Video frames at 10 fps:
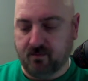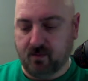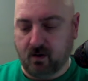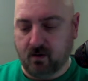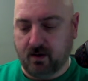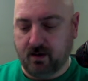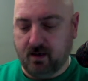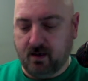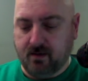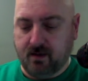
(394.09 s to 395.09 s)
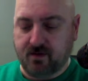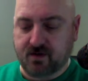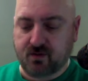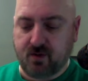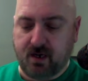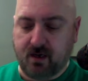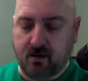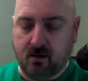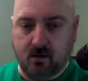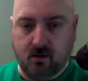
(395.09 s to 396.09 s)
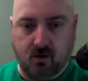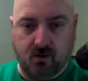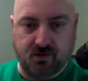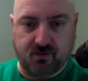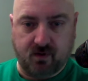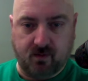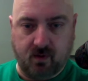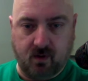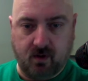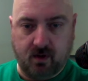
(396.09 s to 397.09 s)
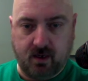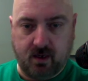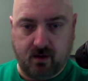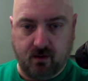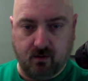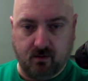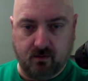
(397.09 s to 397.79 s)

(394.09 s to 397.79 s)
All right, now the screen goes from here,